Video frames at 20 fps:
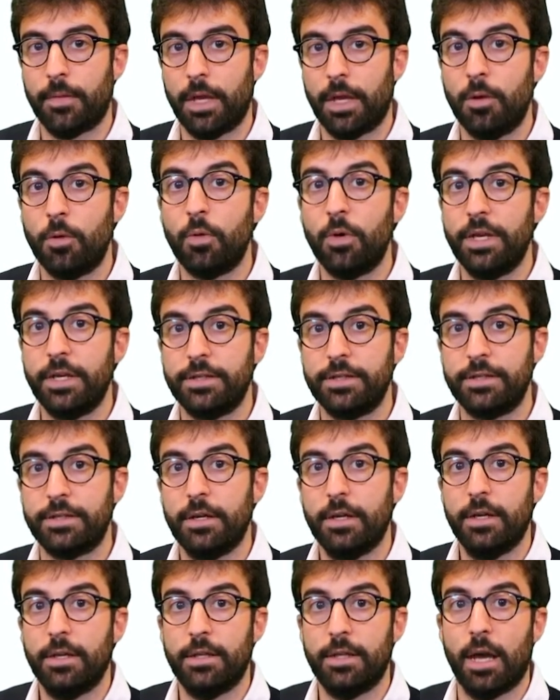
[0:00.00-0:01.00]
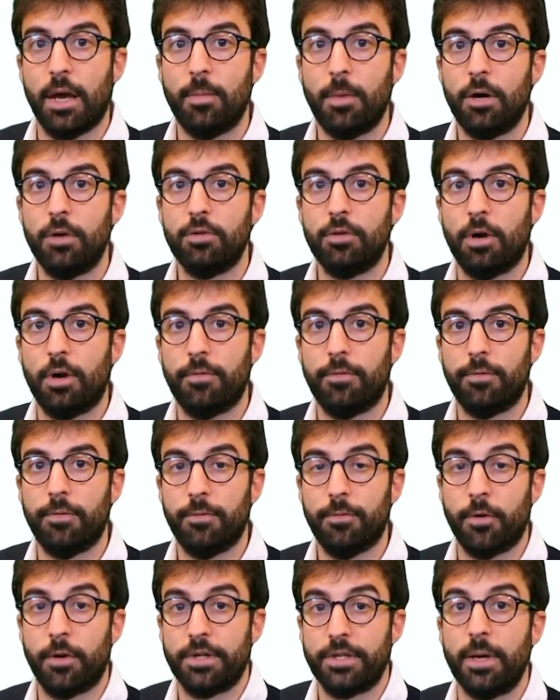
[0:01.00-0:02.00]
increase the amount of,
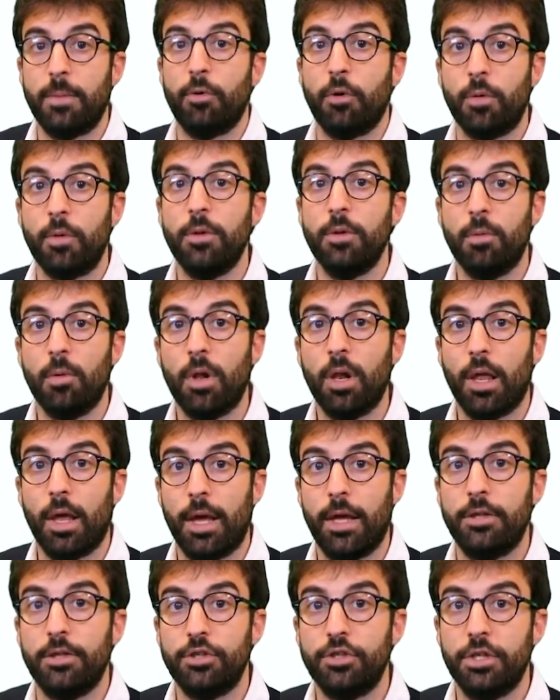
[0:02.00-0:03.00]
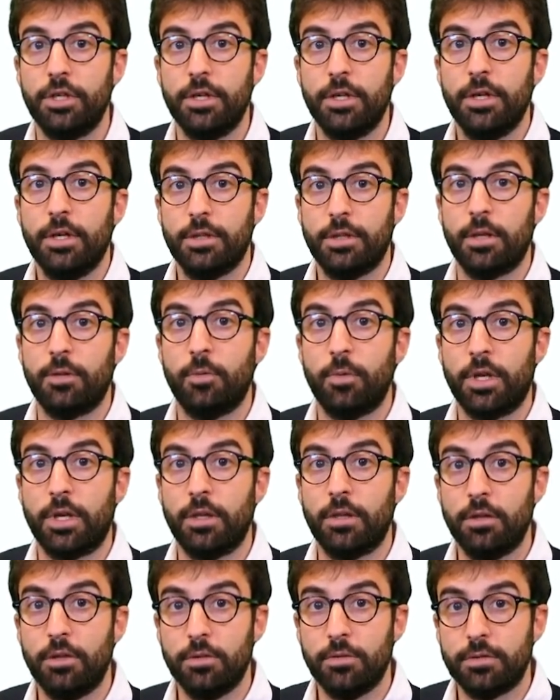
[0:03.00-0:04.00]
for example, renewable energy that we
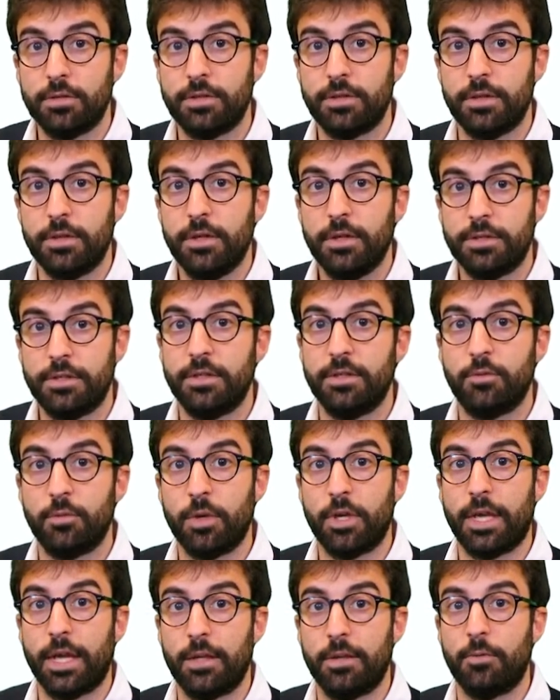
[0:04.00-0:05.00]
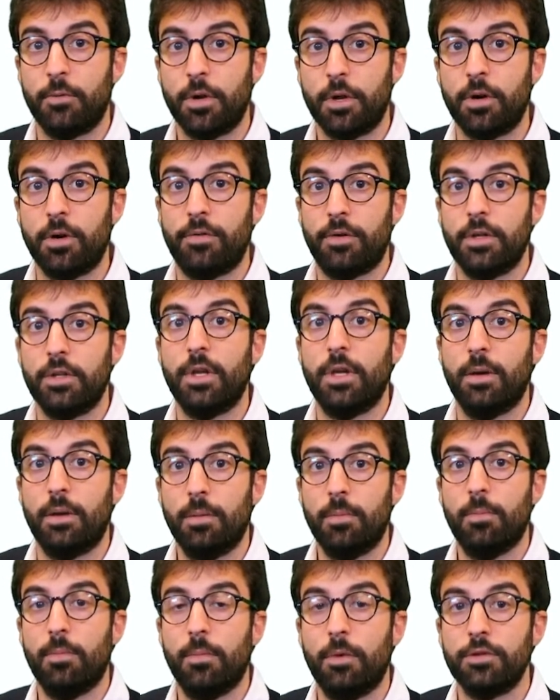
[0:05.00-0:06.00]
can use, since we can recover the
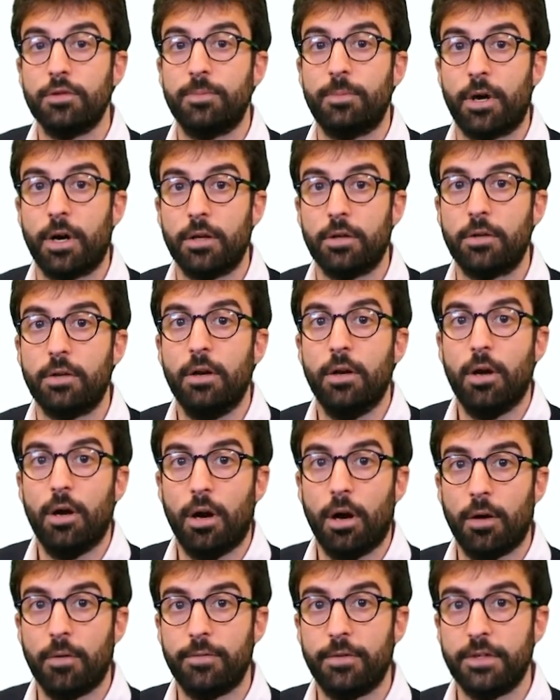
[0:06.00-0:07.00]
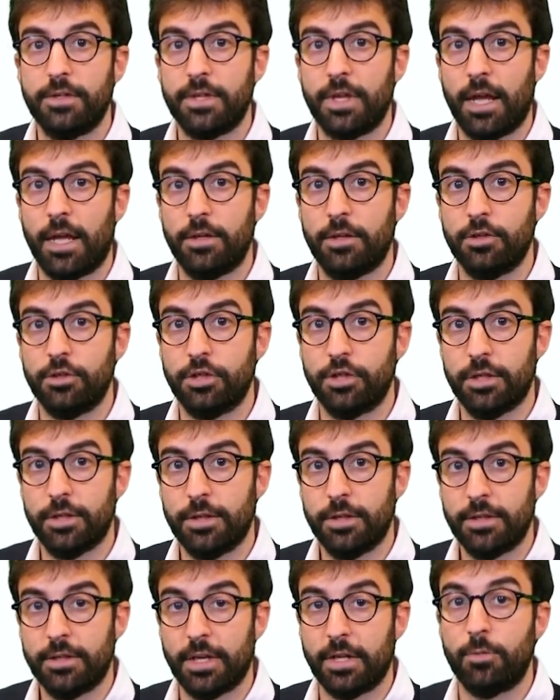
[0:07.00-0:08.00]
most part of this energy
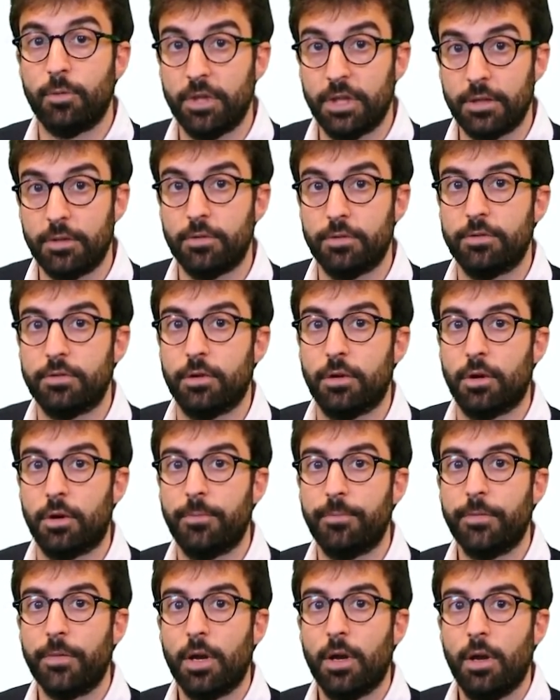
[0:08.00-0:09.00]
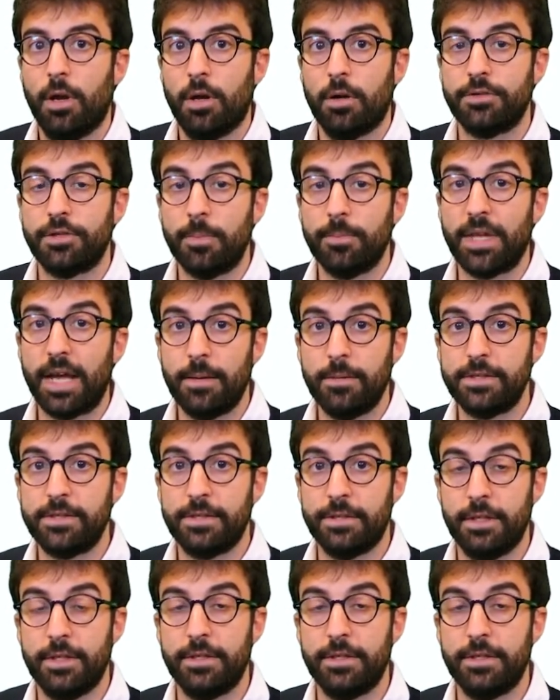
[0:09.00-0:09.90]
that we need to store. Sometimes